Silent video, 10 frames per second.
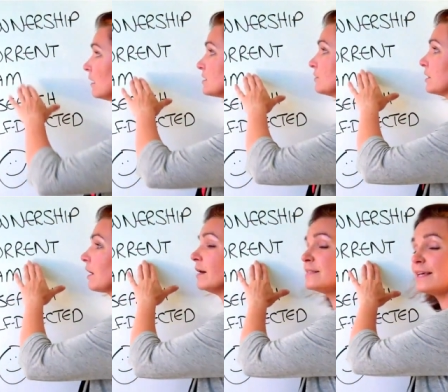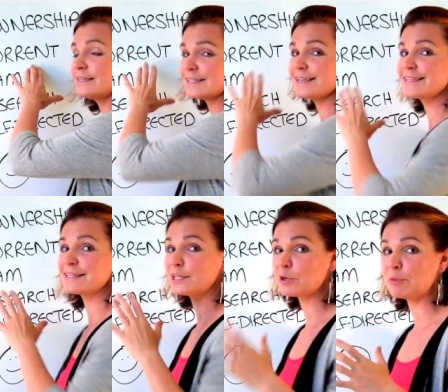Also, the content
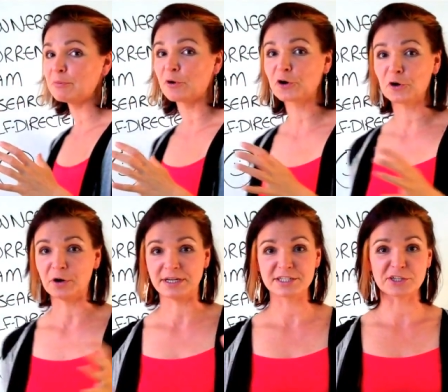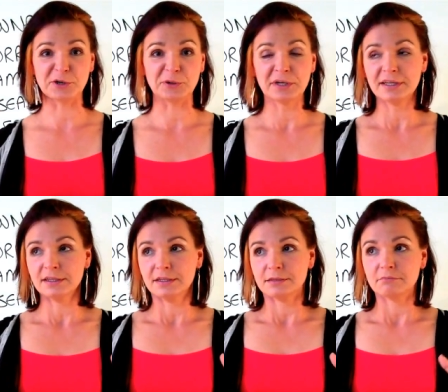is a little bit more current, so
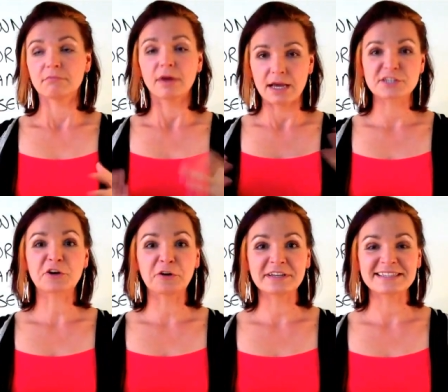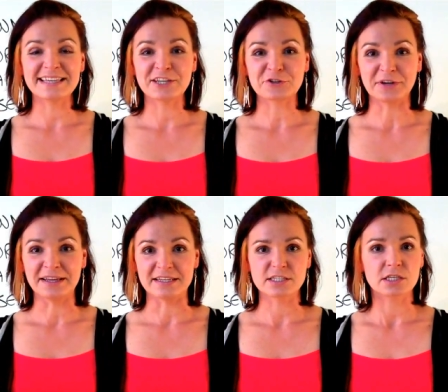as current as the
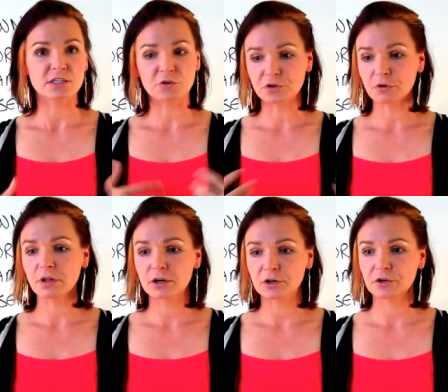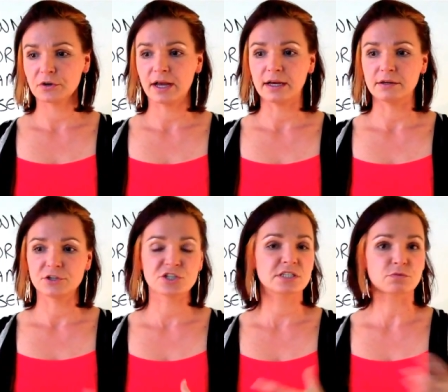internet is. So you're no longer
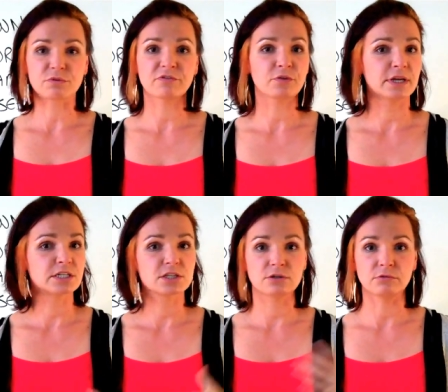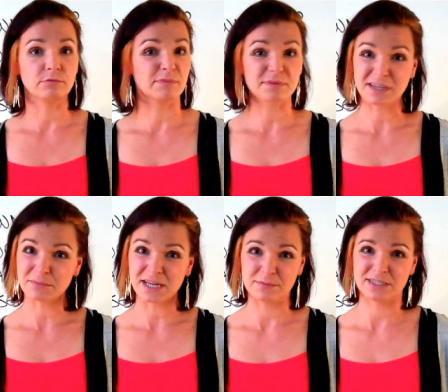uh, just referring to
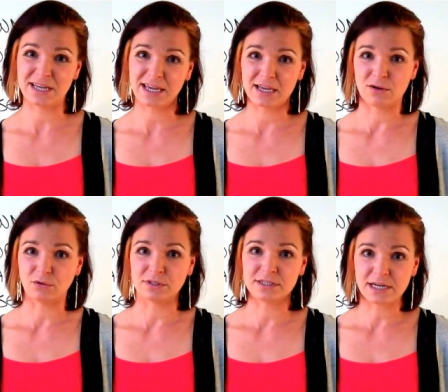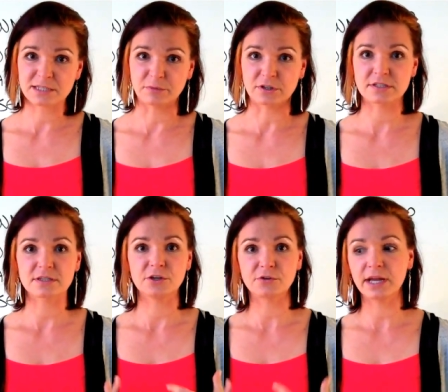sometimes decade-old
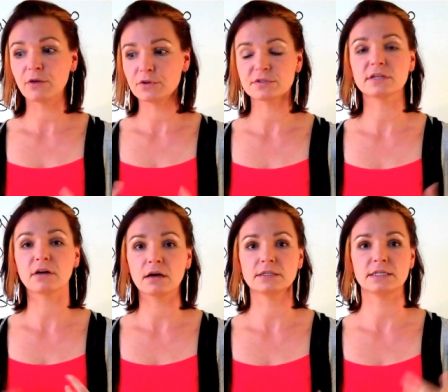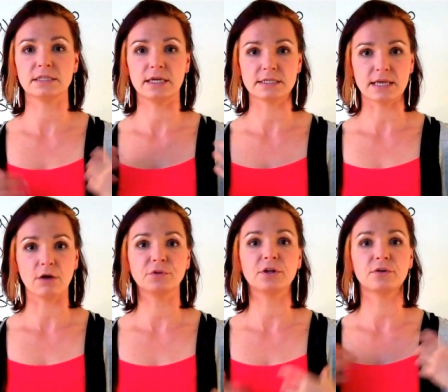textbooks. You're now using content that is
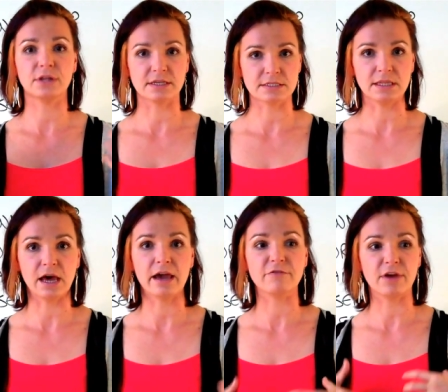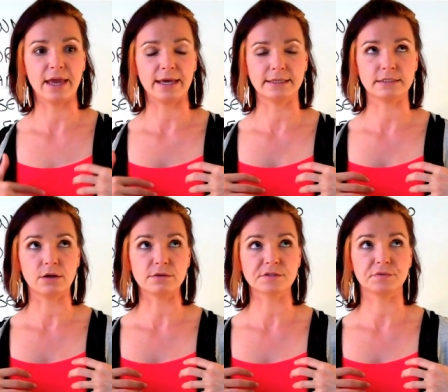out there, that is live, and
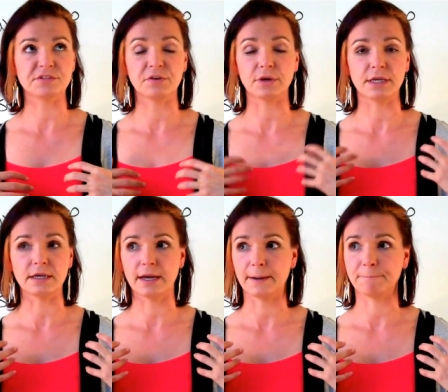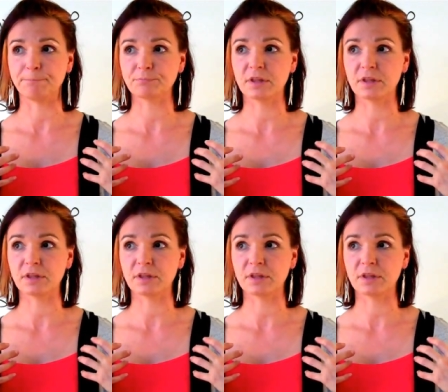also it's very, um,